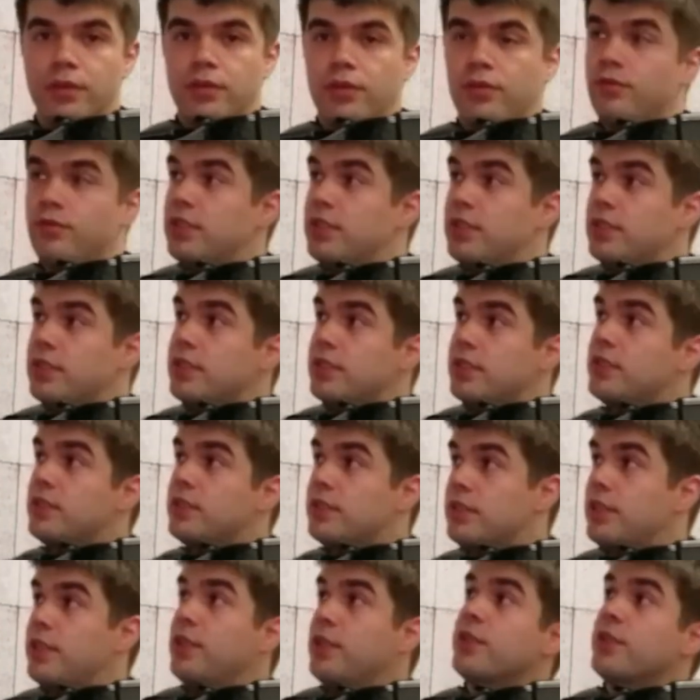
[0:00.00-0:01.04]
This is
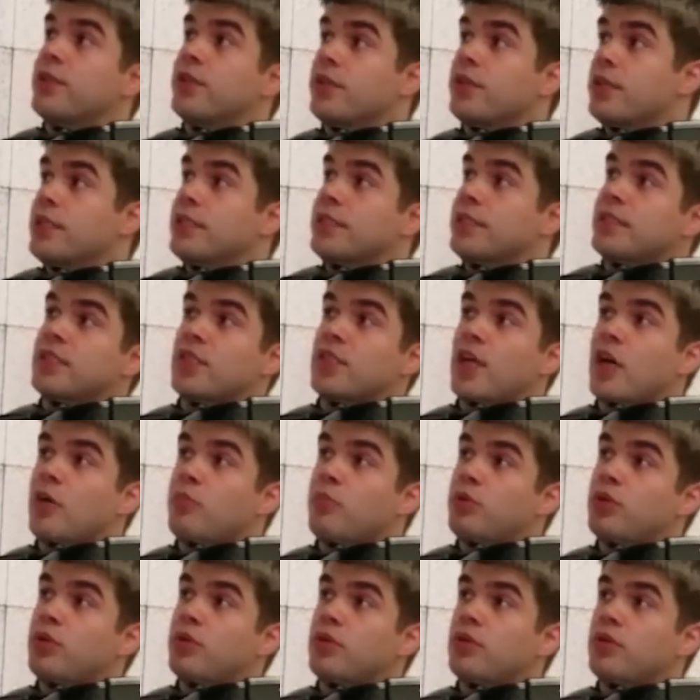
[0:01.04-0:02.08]
here an
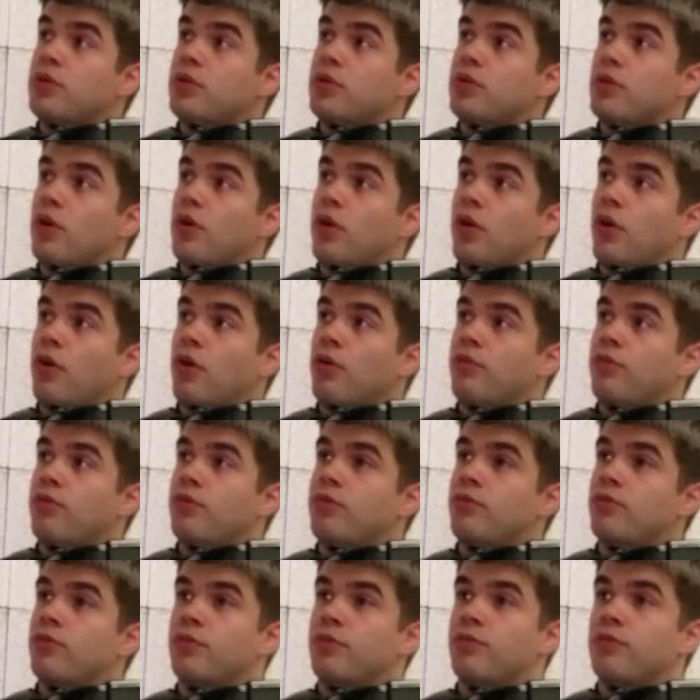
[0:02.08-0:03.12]
example of
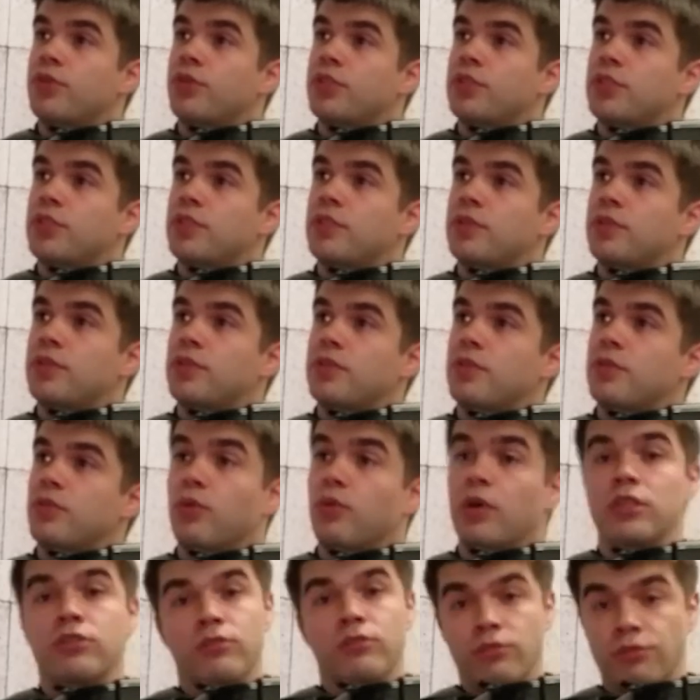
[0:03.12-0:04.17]

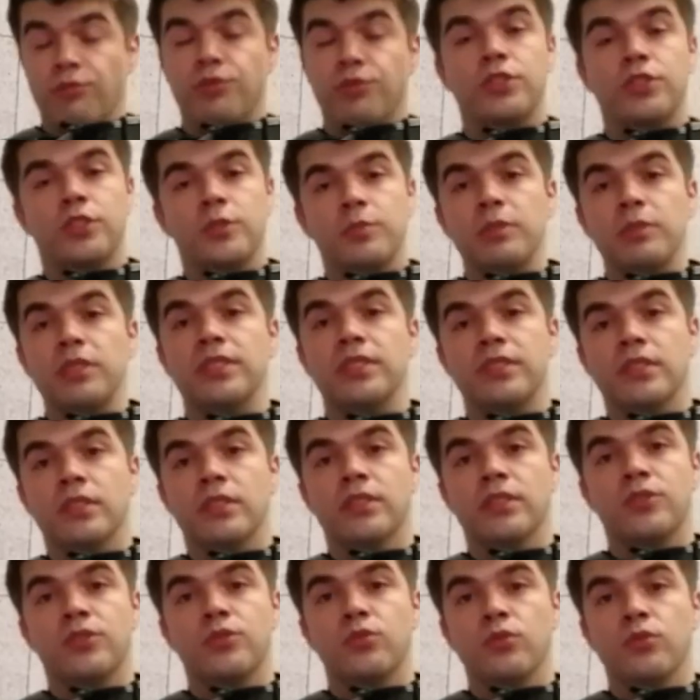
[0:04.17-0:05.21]
one of the first
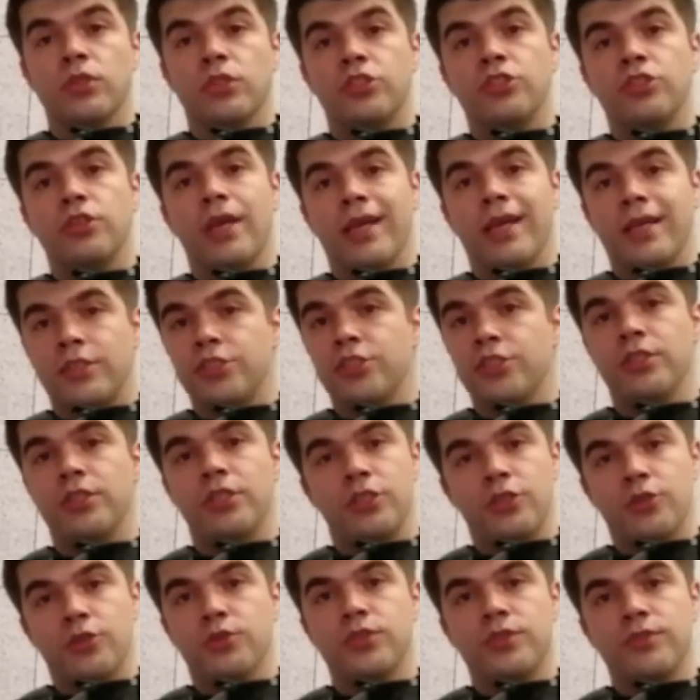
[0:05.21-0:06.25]
pieces which actually
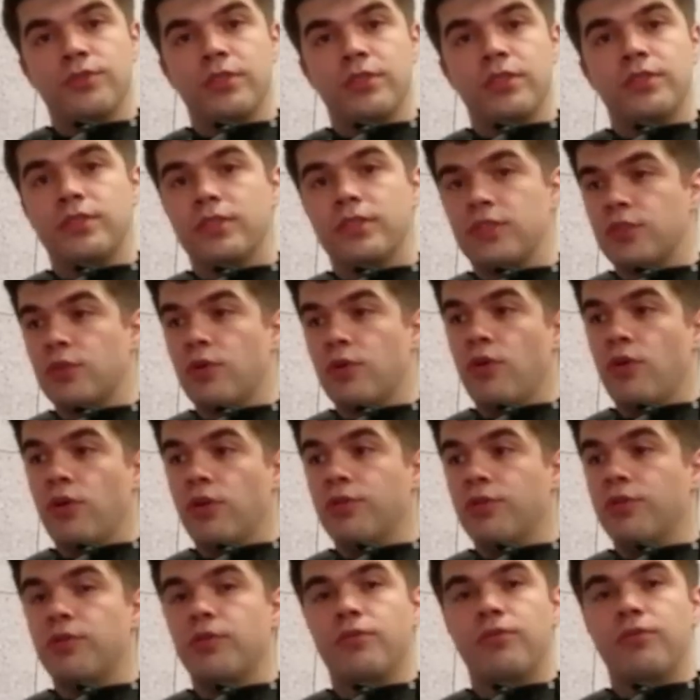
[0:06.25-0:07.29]
used this. It's
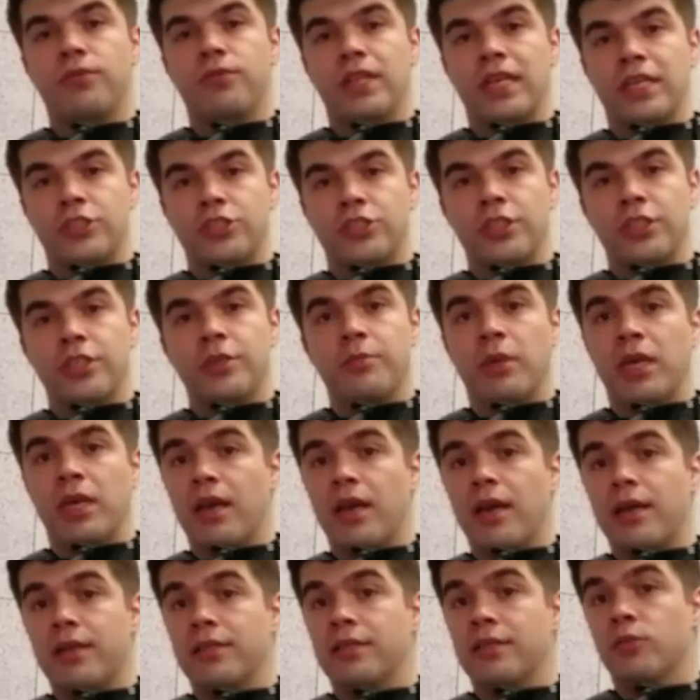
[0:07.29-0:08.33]
called Flashing by
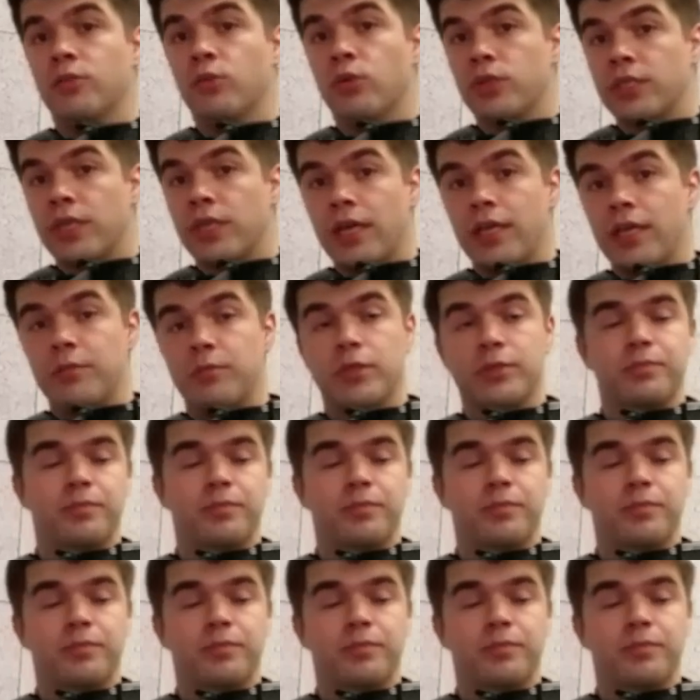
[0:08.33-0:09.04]
Arne Nordheim.